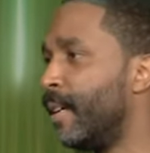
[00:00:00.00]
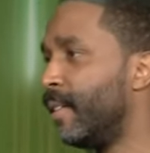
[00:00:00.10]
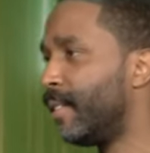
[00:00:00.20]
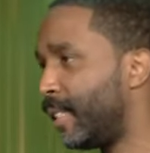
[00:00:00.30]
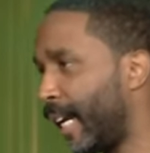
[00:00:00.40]

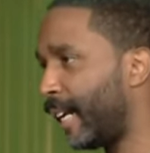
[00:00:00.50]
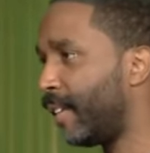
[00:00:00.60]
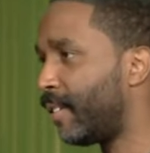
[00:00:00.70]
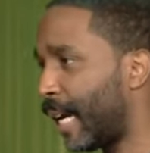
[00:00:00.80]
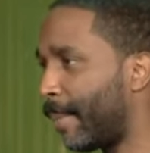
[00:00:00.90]
2
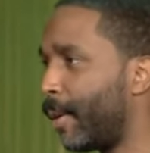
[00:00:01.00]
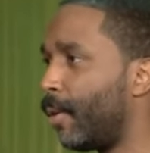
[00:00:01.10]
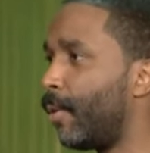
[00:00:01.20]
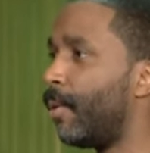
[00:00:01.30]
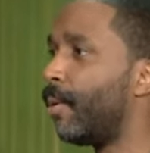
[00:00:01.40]

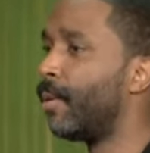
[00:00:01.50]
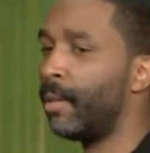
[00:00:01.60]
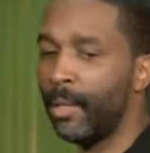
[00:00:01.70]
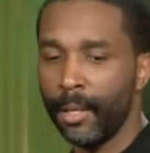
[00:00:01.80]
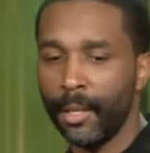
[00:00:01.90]
Samuel
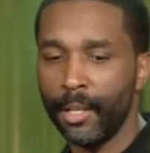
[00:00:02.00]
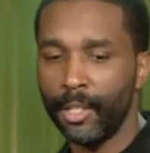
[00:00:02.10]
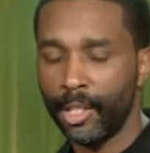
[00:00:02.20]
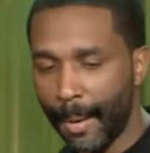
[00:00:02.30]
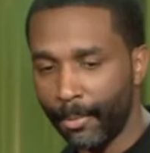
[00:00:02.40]

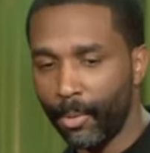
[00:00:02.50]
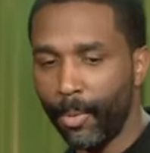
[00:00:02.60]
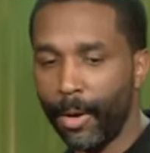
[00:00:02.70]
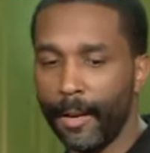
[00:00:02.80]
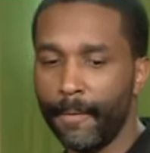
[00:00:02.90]
chapter
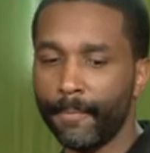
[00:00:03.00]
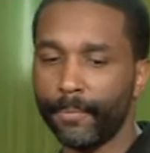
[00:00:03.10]
1